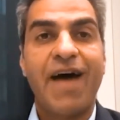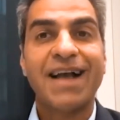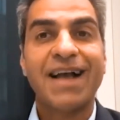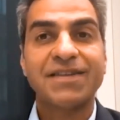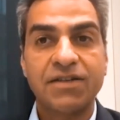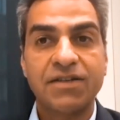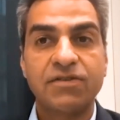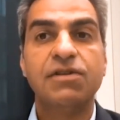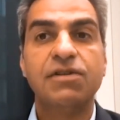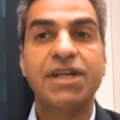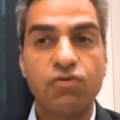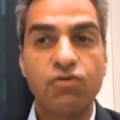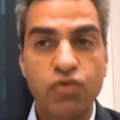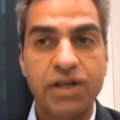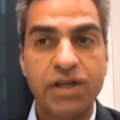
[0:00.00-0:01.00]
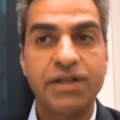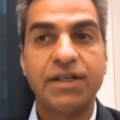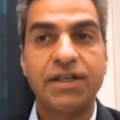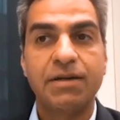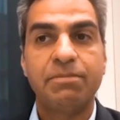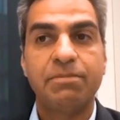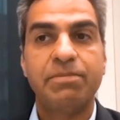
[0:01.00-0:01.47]
access to
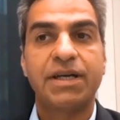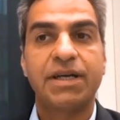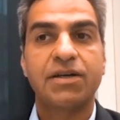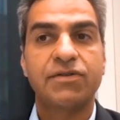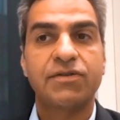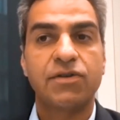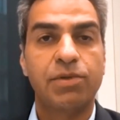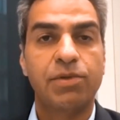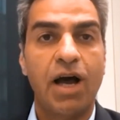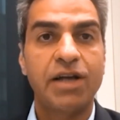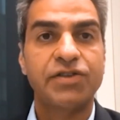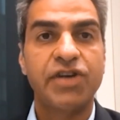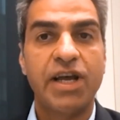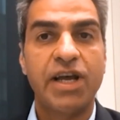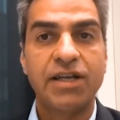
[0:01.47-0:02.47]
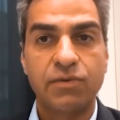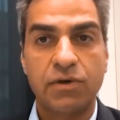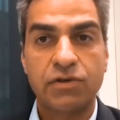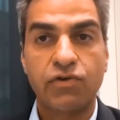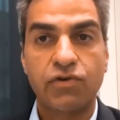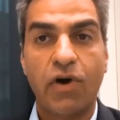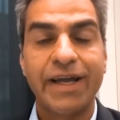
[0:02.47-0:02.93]
liquidity because supply chains
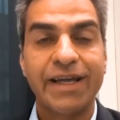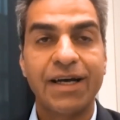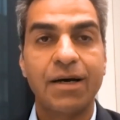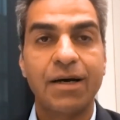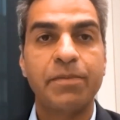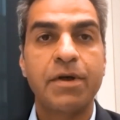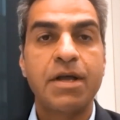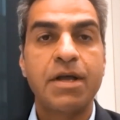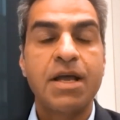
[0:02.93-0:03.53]
were drying up